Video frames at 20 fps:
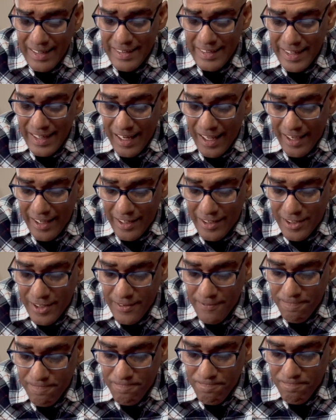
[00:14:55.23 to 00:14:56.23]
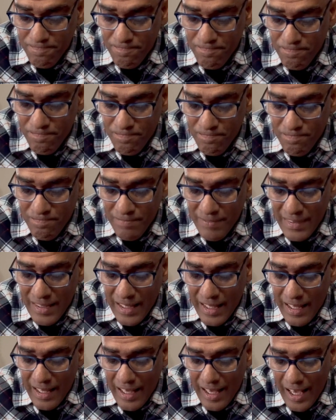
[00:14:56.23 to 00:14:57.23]
delight.
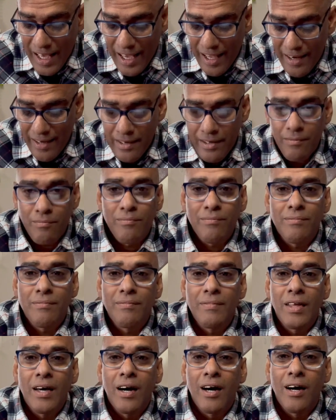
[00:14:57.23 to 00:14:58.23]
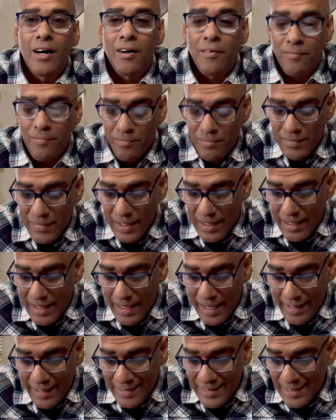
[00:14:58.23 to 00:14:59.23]
And
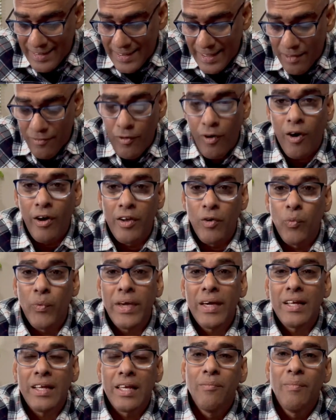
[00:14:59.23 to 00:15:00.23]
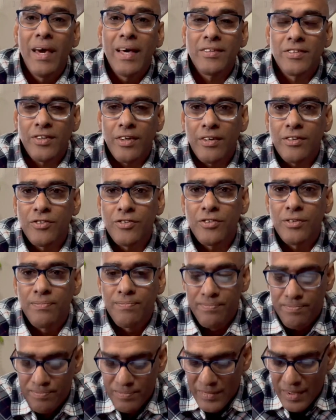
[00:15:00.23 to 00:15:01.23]
as I said, on a weekly basis,
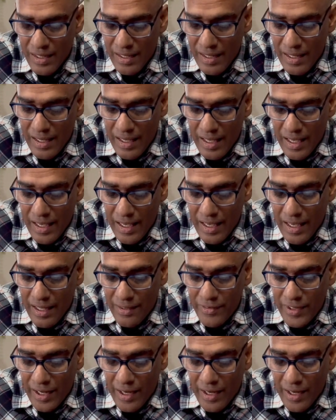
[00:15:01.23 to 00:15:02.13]
there